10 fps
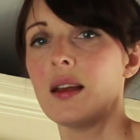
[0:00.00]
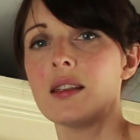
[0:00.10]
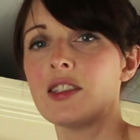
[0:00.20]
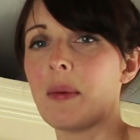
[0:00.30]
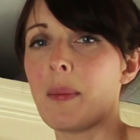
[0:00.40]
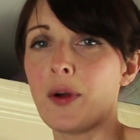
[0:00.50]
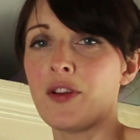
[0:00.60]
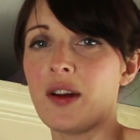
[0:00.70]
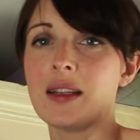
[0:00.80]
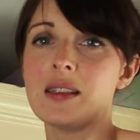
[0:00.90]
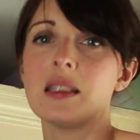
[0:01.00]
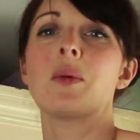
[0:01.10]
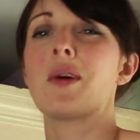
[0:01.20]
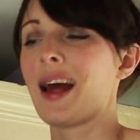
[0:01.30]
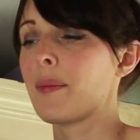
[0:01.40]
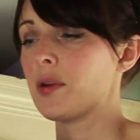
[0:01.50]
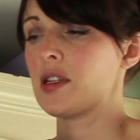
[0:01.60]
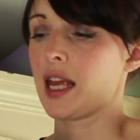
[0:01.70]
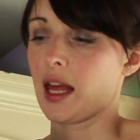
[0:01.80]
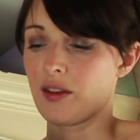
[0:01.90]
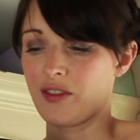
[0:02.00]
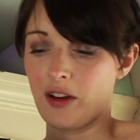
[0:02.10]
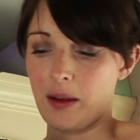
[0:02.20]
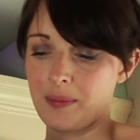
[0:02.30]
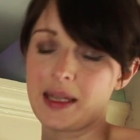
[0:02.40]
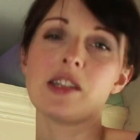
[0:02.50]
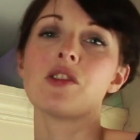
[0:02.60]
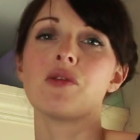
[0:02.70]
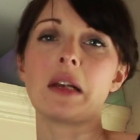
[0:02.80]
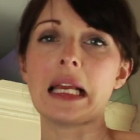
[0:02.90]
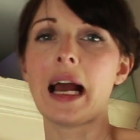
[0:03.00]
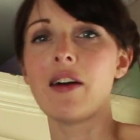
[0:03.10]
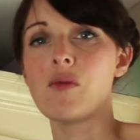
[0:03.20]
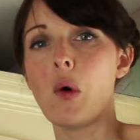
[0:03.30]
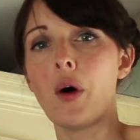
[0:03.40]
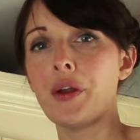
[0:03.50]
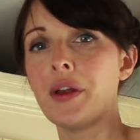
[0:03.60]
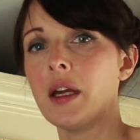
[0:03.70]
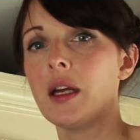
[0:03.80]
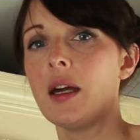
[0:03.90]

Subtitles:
it's not my boyfriend's, it's the one I put together for him. He doesn't really have one.